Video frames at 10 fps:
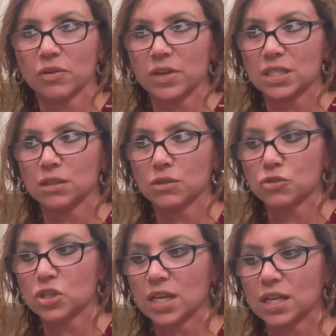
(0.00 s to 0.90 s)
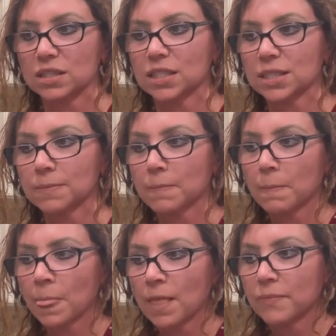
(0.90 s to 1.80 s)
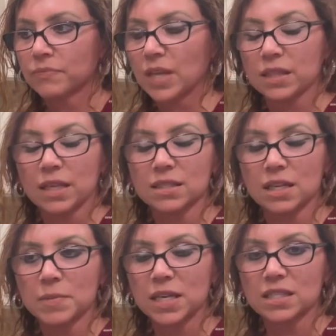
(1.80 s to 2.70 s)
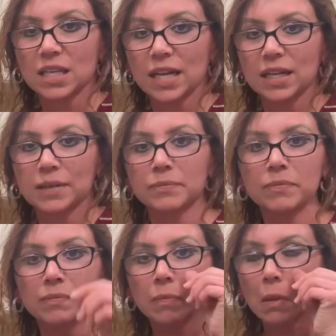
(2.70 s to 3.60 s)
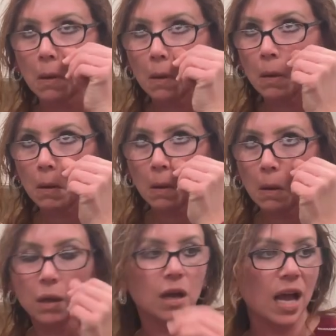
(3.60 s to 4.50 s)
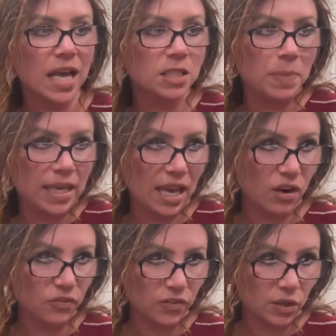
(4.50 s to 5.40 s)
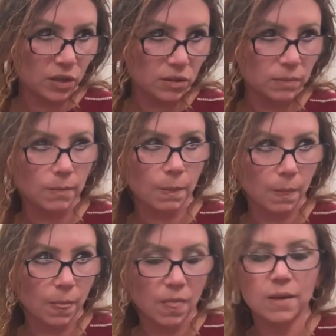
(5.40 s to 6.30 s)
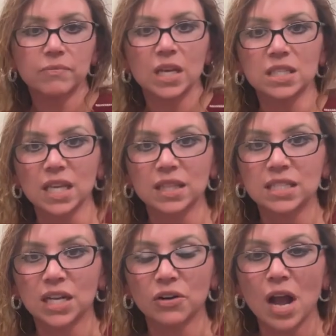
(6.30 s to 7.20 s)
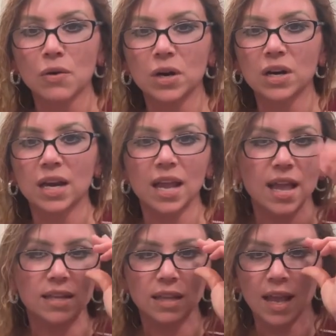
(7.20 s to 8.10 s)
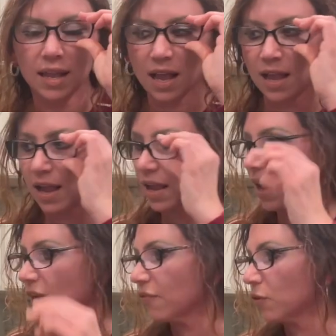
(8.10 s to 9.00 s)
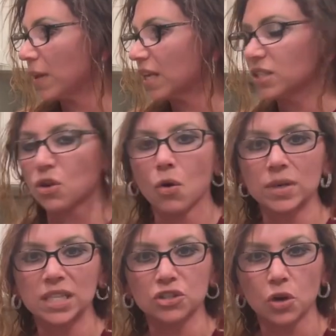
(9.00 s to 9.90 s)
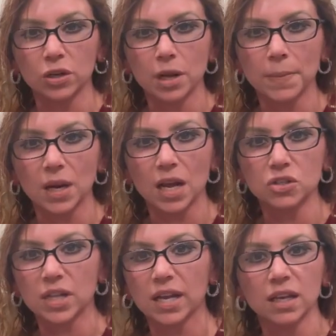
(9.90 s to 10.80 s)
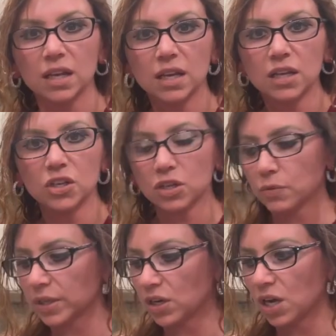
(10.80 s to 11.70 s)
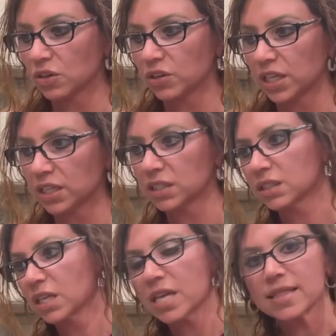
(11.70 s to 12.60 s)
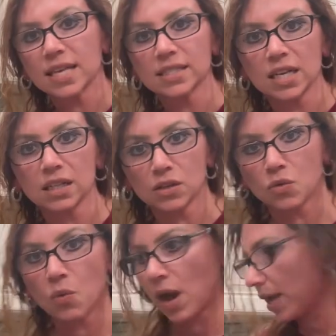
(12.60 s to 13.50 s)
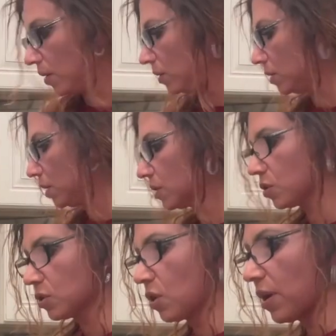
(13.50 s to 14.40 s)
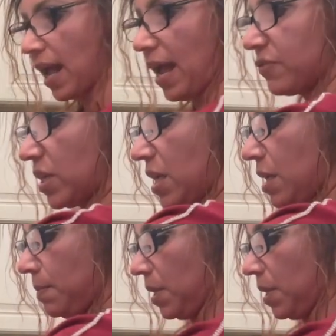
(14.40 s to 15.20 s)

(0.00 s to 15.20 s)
resolutions. That's gonna be exciting. Guys, be careful. It's like the dinner hour, and like I feel my kids always like turn it up a notch, like, you know, when they're hungry. Things get a little wild. So sorry, I have to keep